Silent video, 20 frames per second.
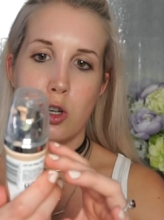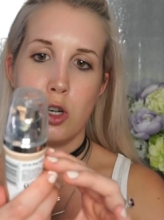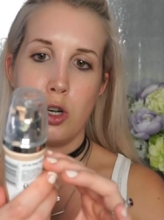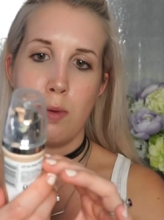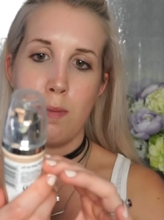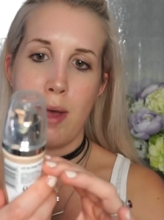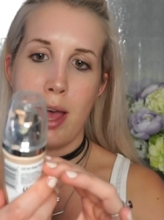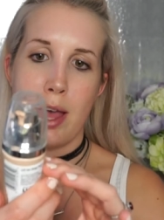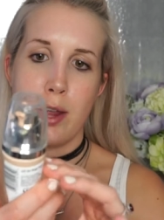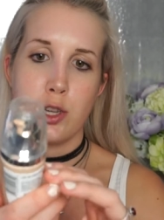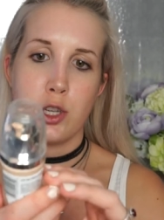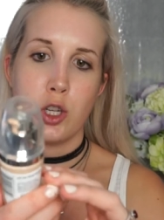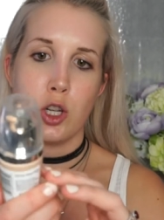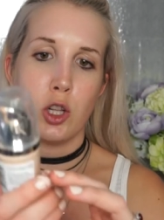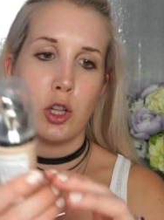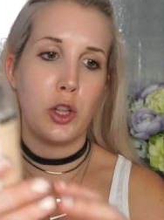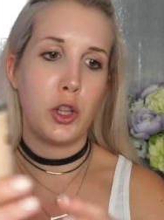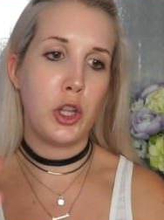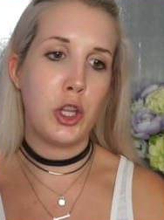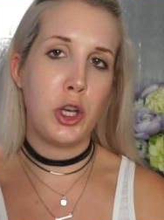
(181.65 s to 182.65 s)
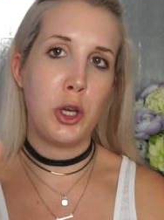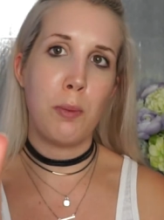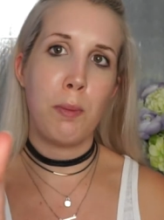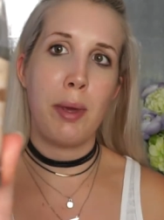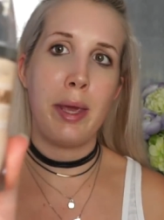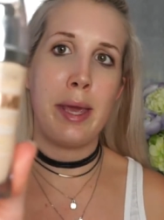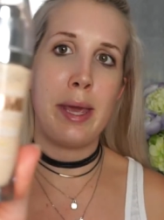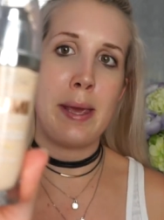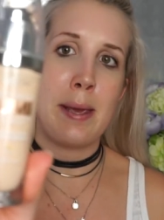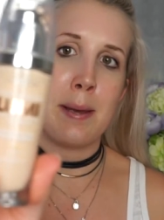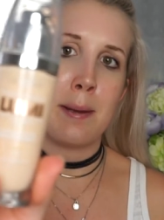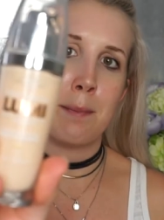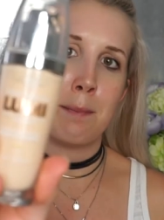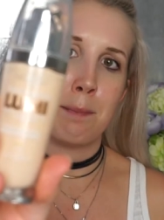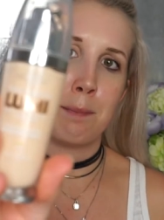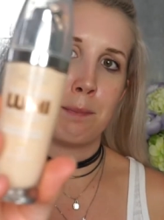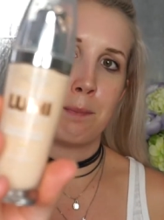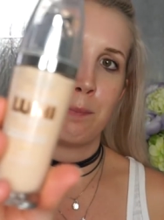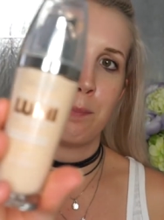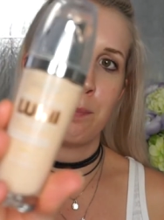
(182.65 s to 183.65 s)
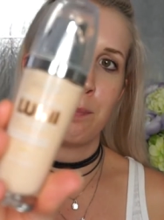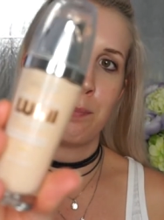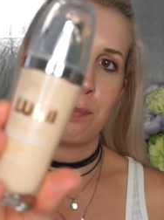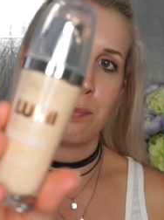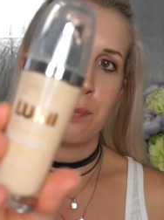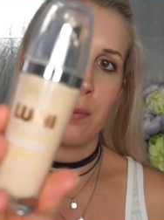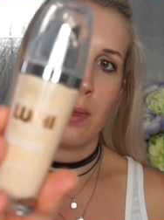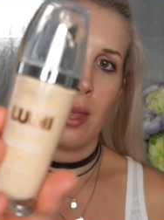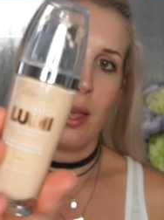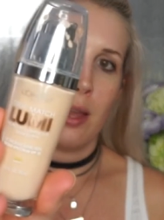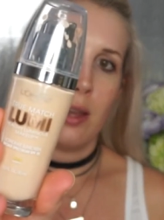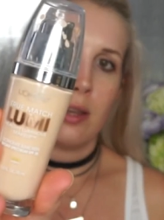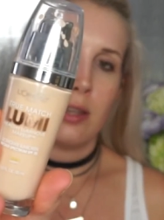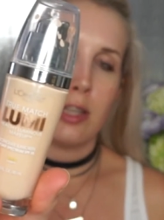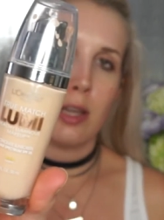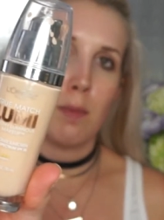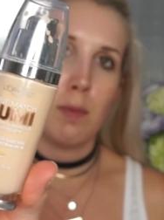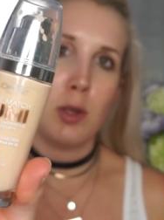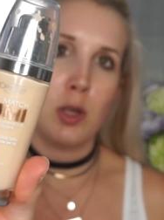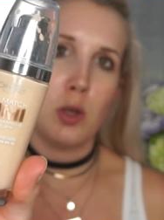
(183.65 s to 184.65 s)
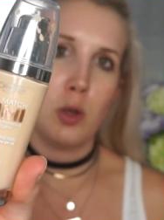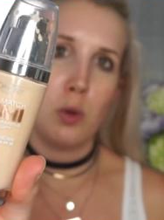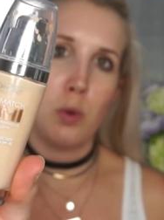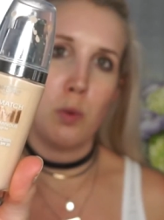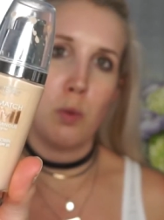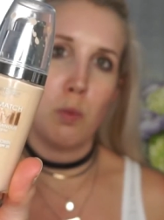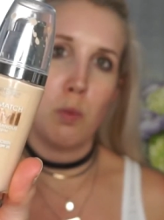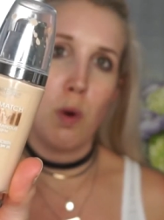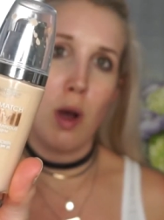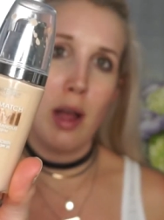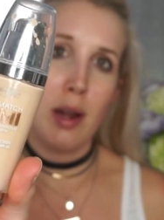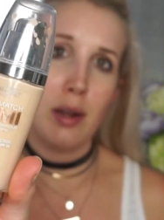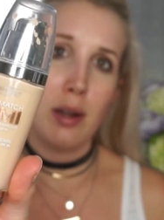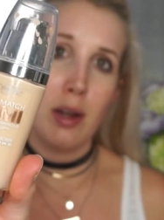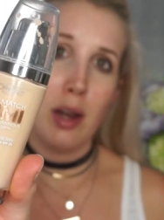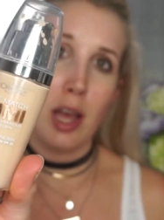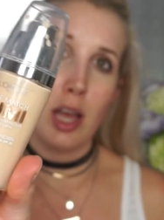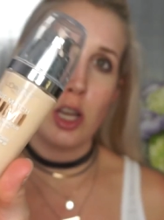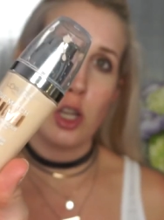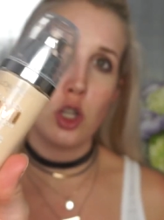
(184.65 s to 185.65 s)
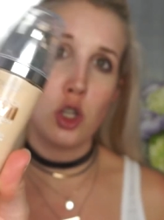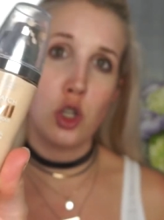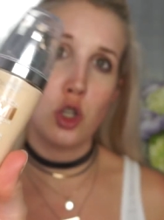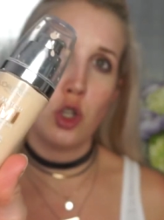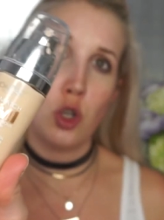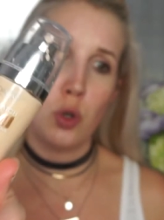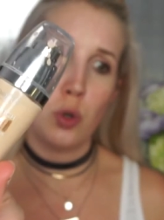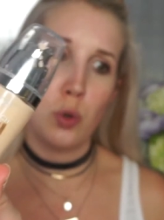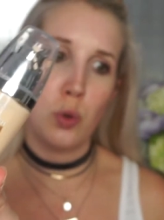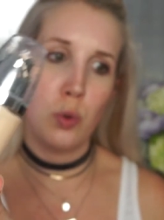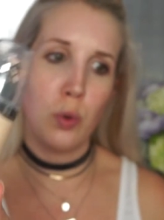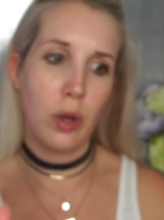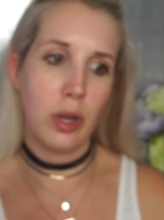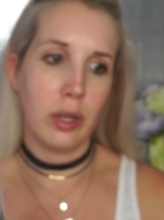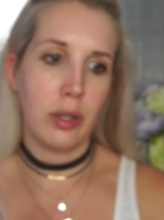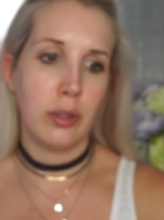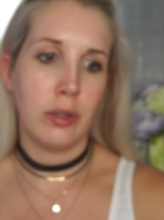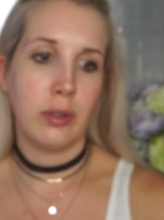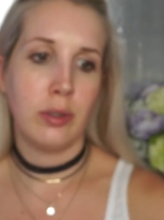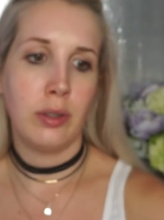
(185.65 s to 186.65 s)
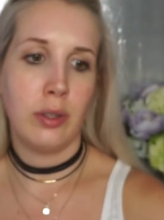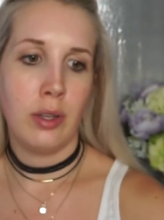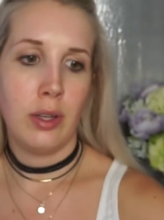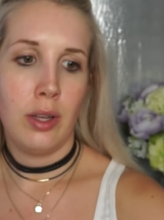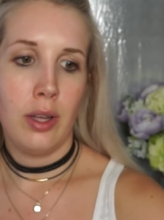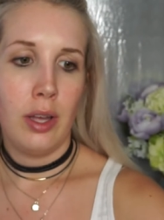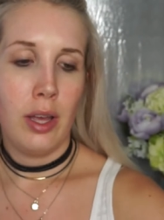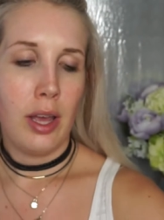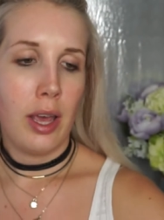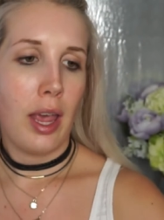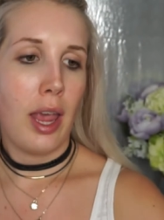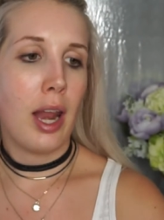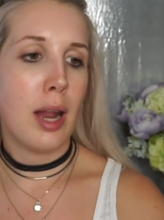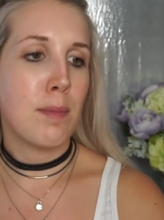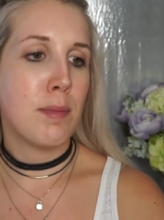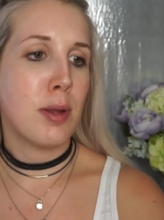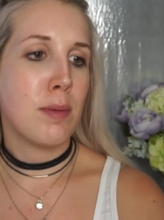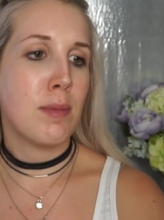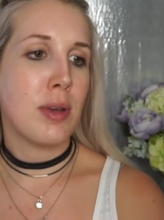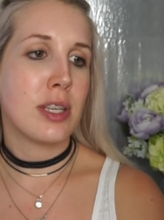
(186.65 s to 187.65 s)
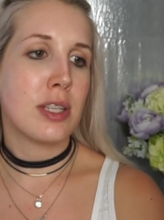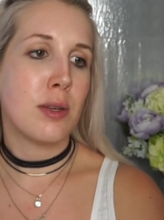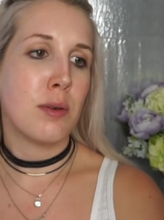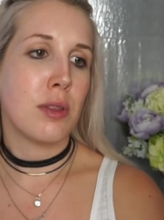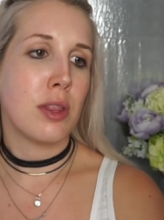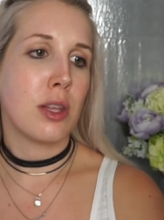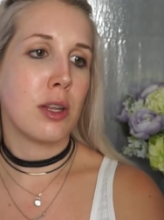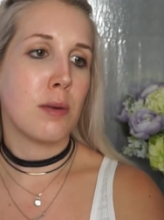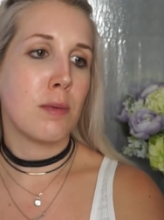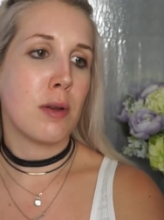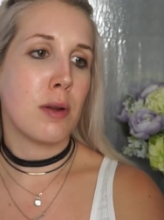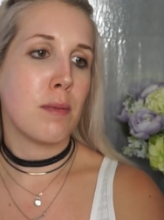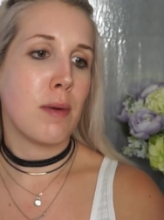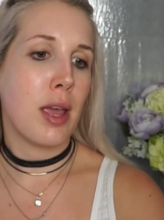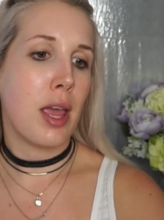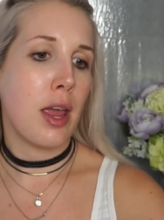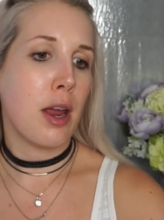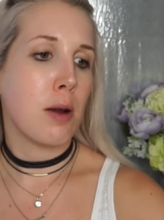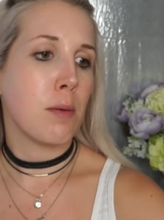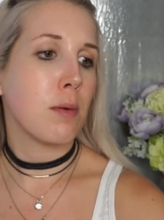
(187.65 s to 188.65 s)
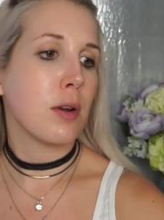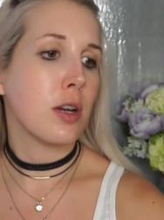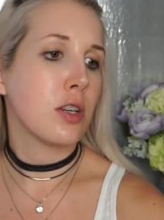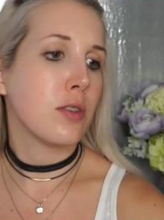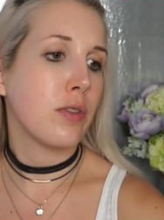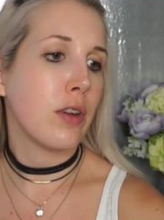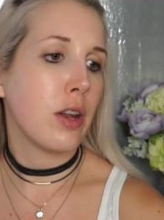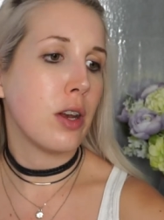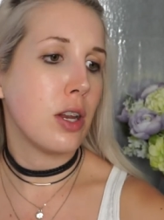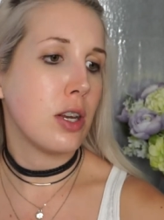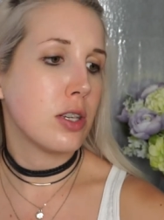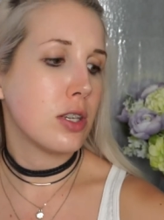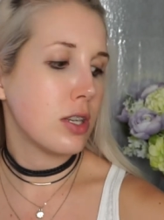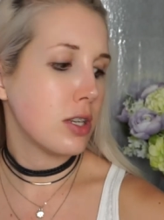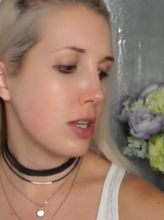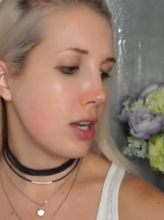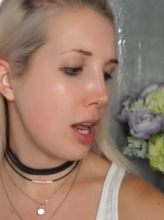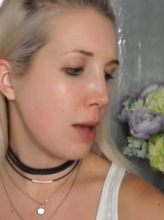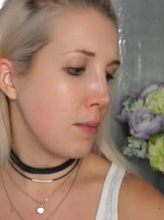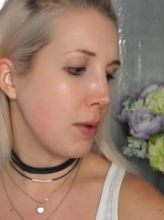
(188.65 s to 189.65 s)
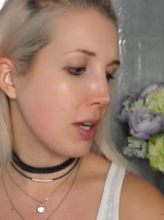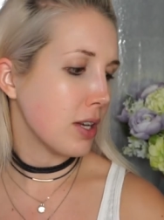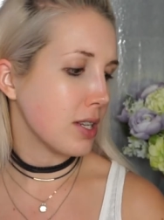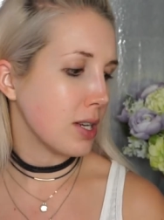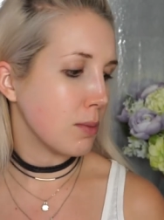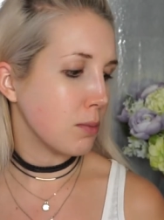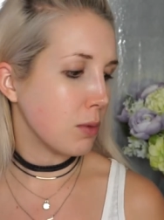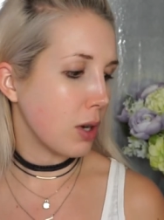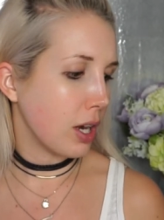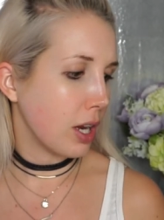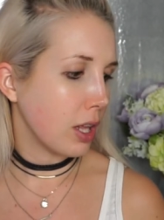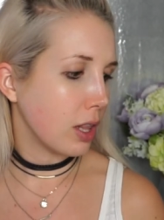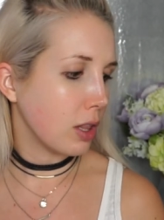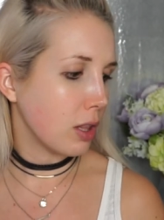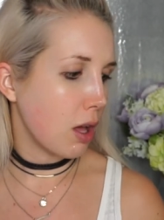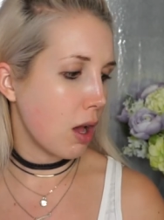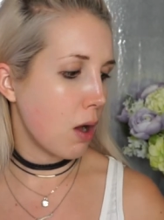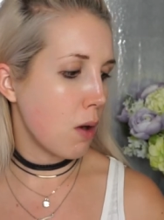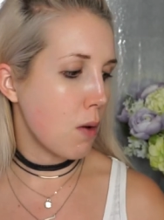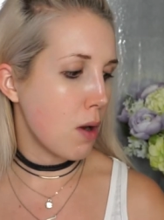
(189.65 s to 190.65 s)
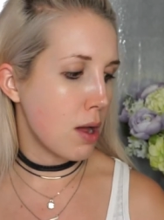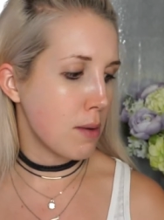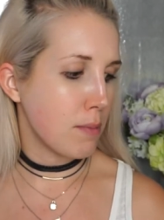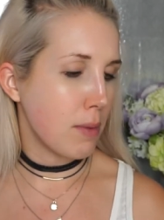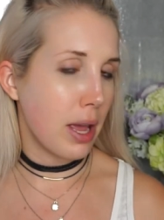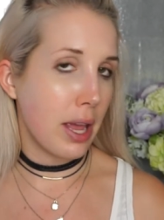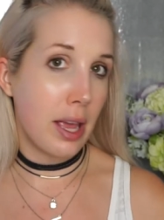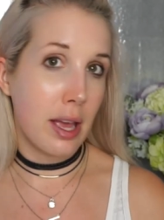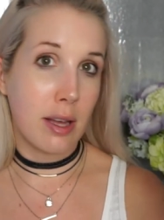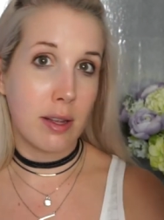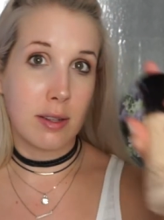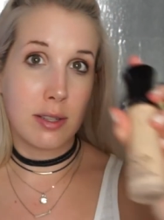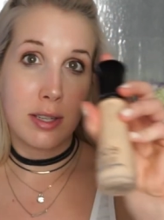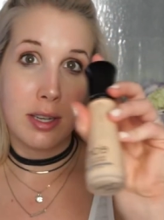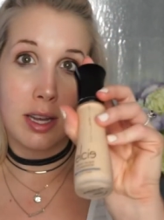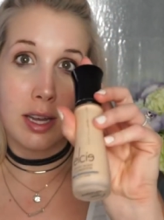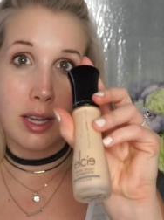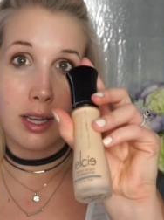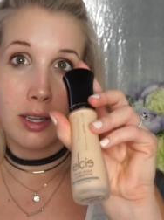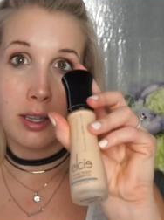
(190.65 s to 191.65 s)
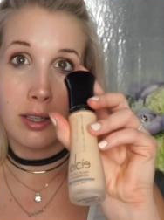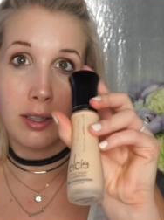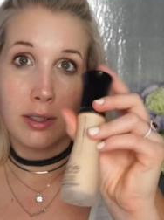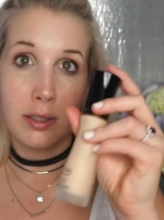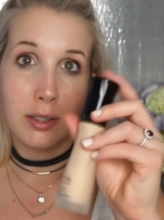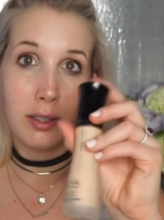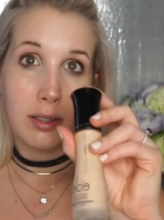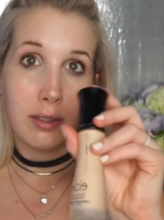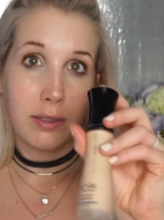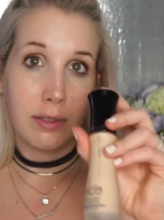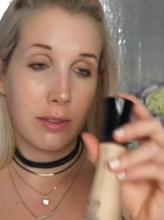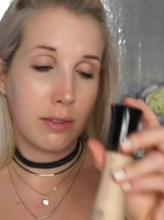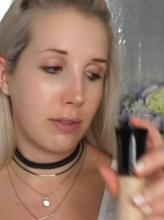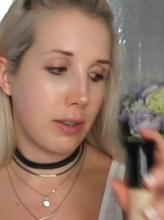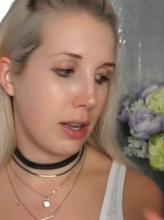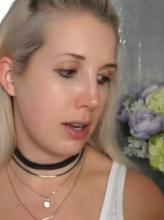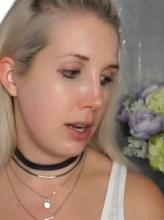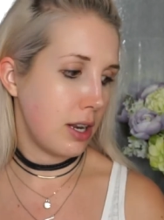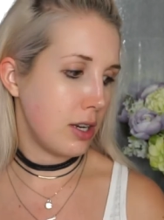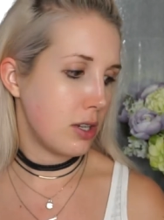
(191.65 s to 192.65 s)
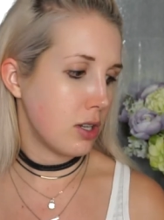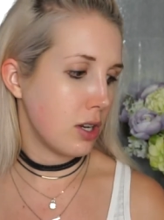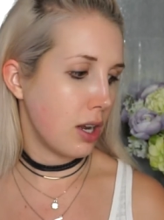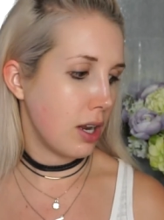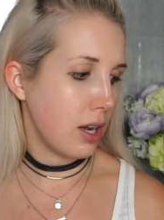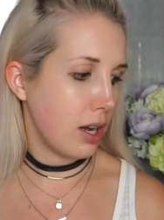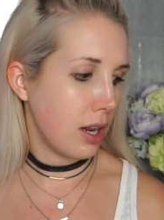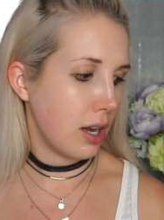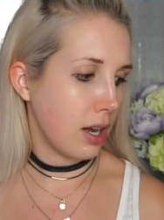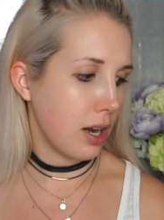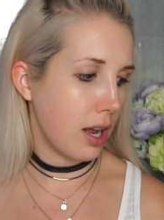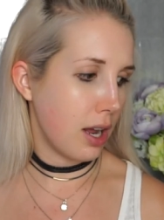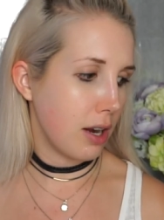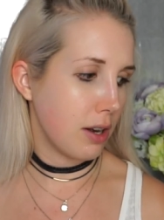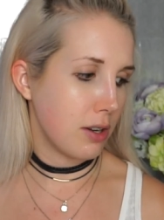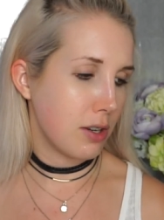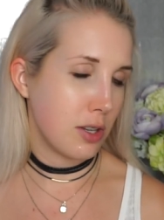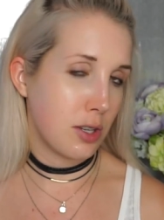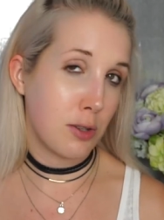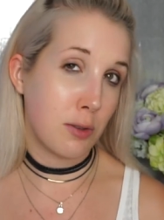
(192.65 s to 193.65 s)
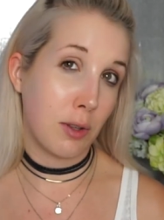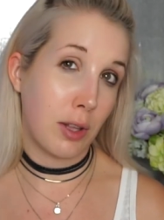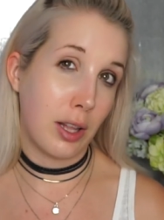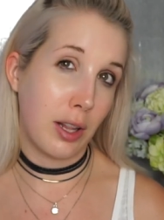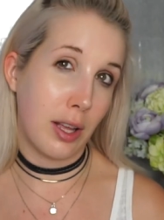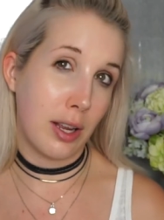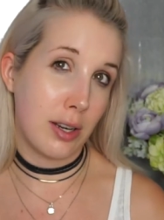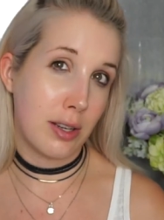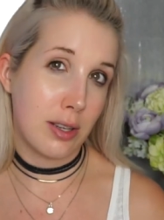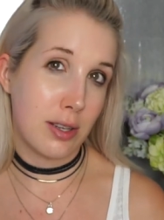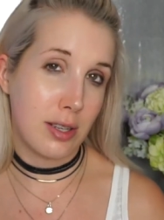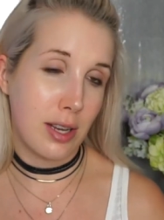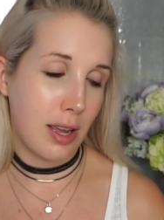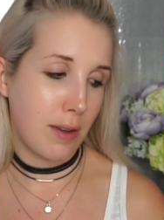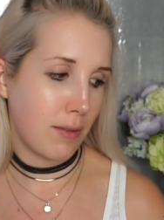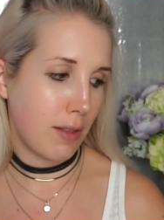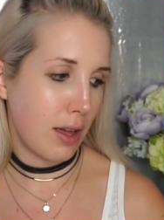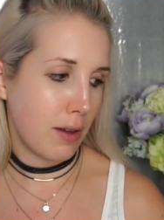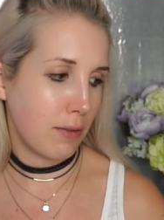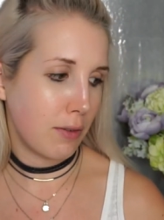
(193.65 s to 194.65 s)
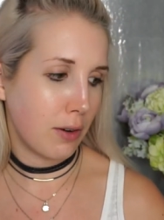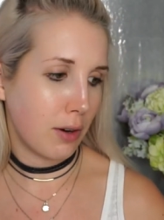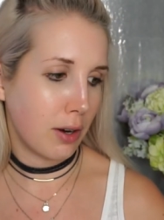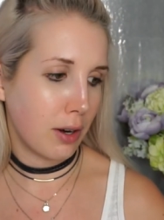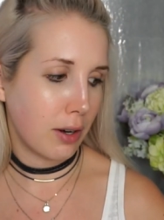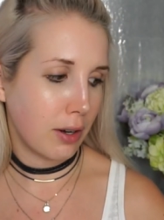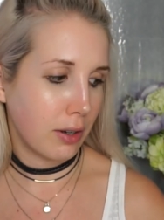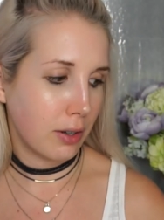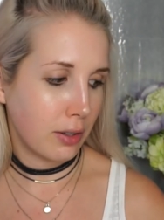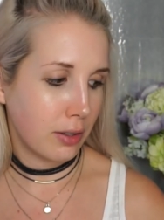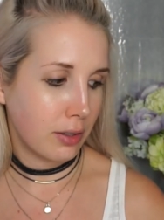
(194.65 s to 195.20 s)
True Match Lumi W1-2 and I'm going to mix it with a little bit of my airbrush foundation today because I'm running low on my Elsie foundation and I just really like to save that for